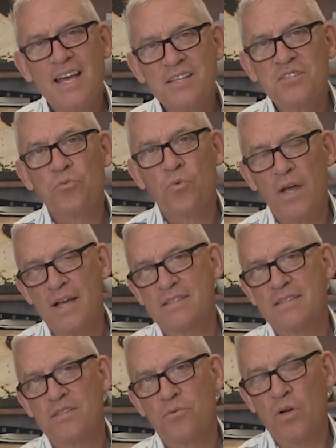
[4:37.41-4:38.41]
takes
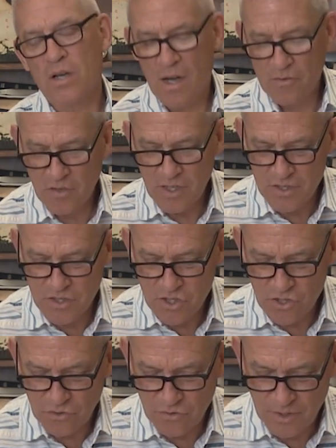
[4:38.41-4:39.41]
risks to recover his
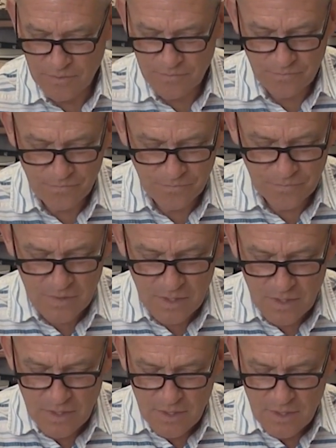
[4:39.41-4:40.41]
children.
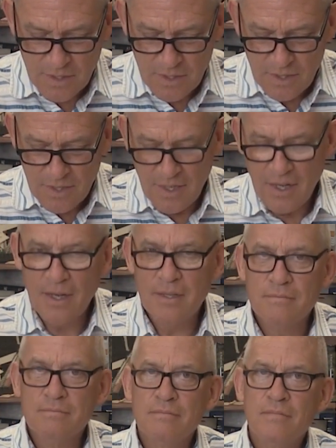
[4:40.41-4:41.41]

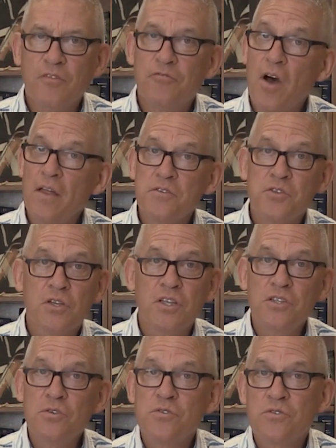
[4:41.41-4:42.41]
Uh, the father took a
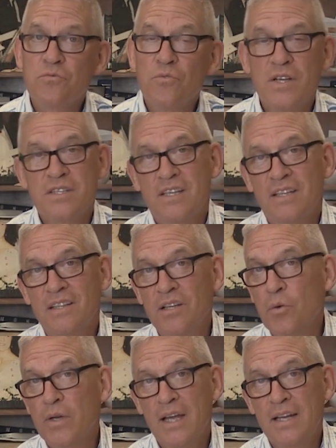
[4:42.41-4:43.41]
huge risk in
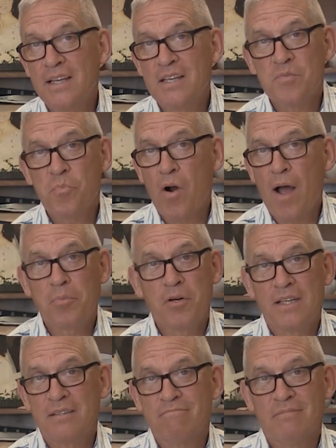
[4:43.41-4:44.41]
liquidating his
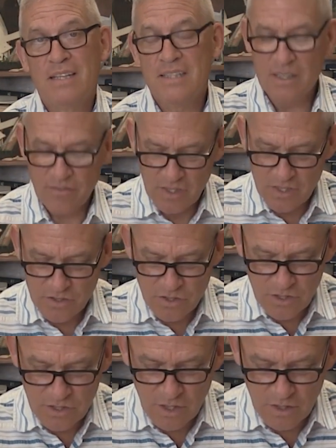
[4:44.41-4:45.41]
property and giving it
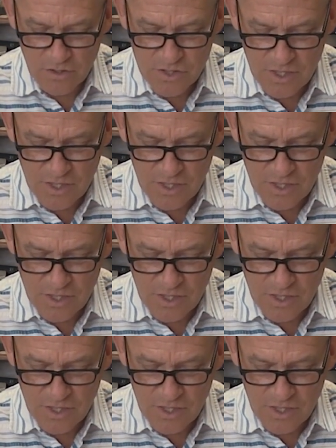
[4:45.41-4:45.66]
to the younger